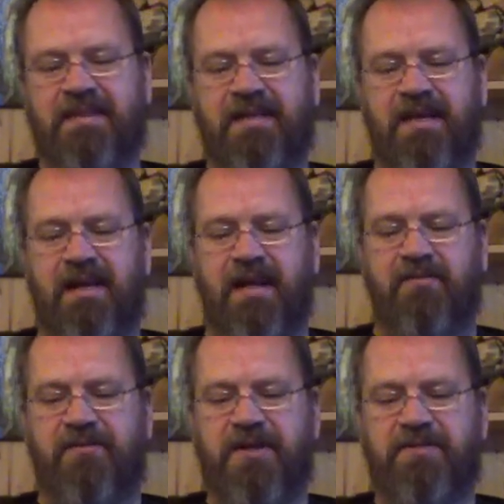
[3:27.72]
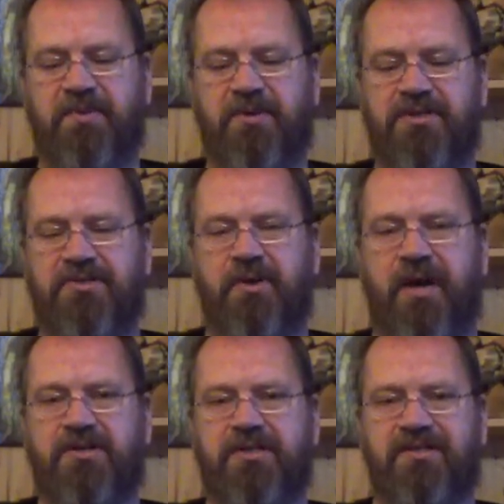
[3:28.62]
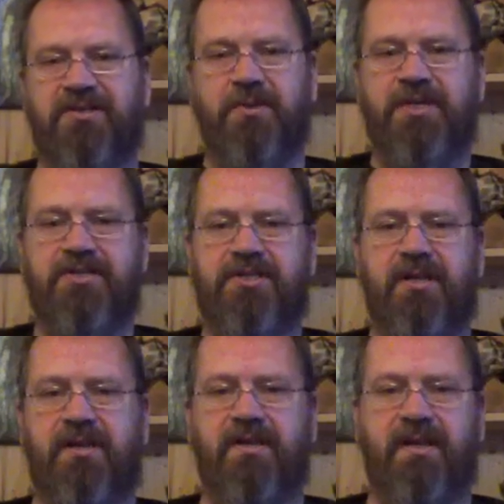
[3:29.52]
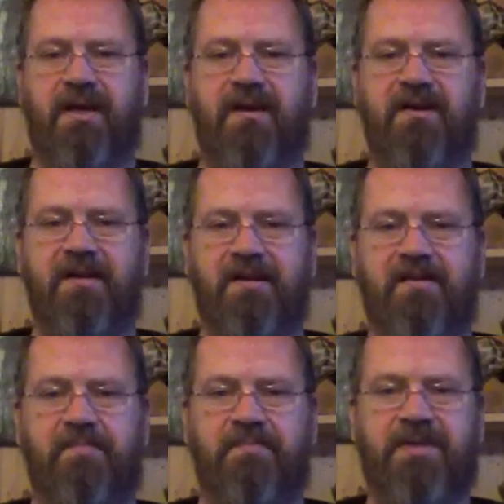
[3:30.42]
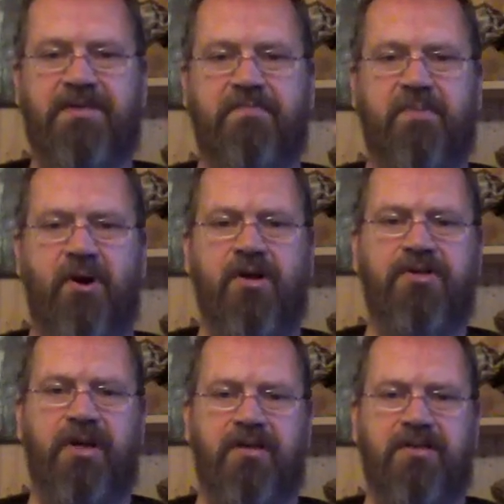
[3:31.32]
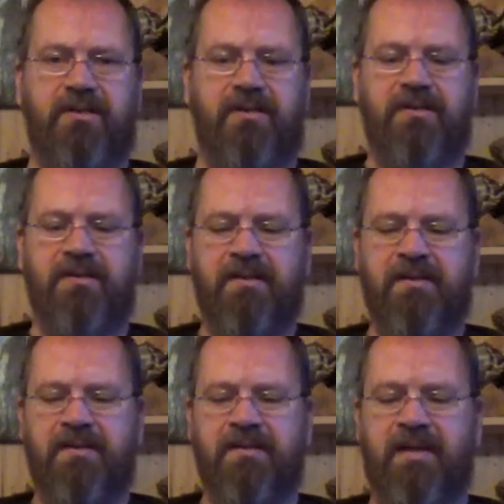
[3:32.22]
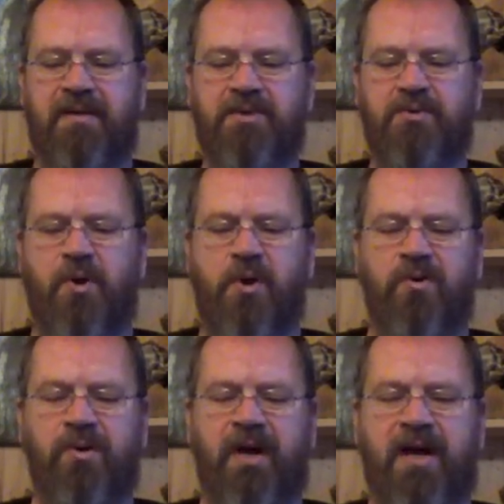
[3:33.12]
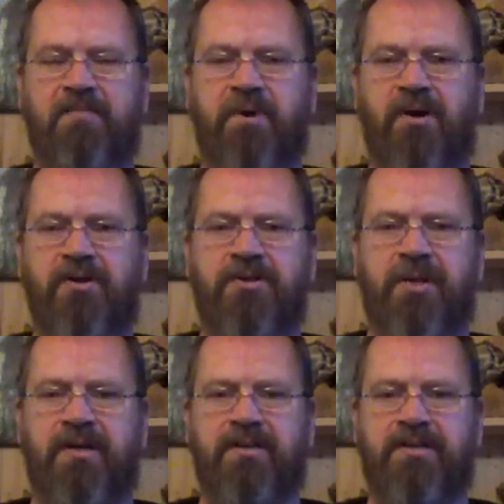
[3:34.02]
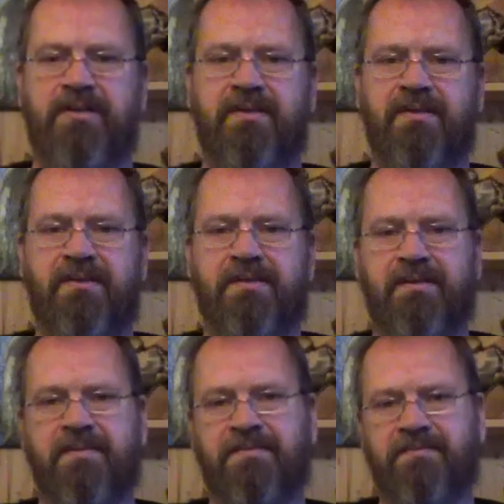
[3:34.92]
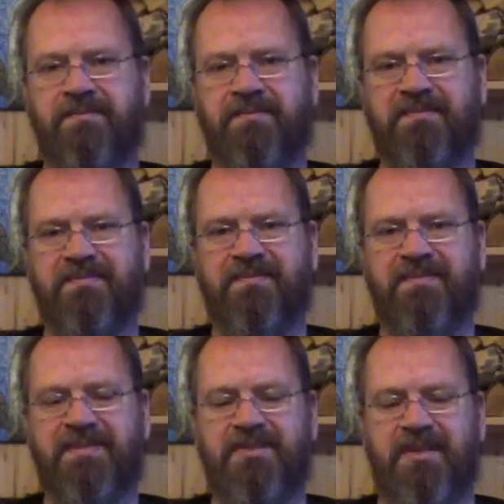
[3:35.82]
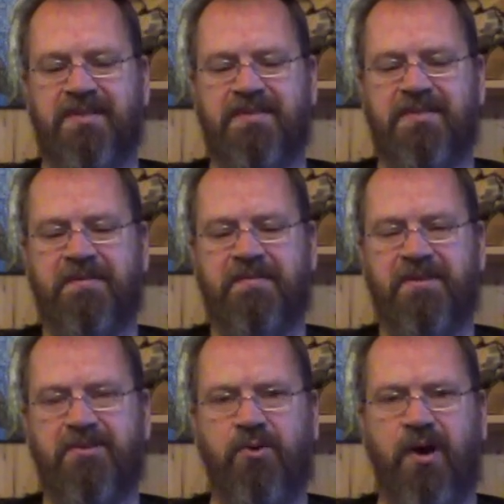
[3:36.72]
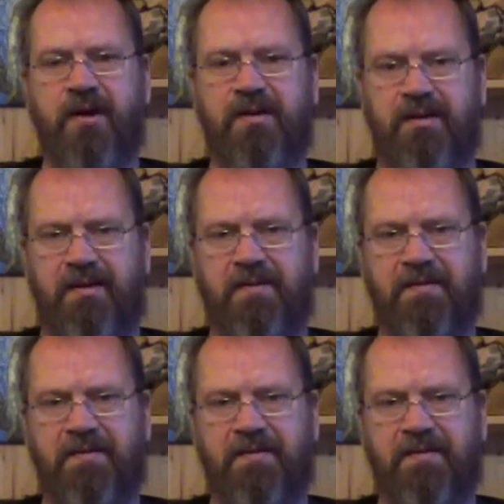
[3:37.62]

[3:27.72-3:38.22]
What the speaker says: And now Facebook is crashing. So he's sitting there and he's apologizing. I was wrong. I apologize. Says, crying.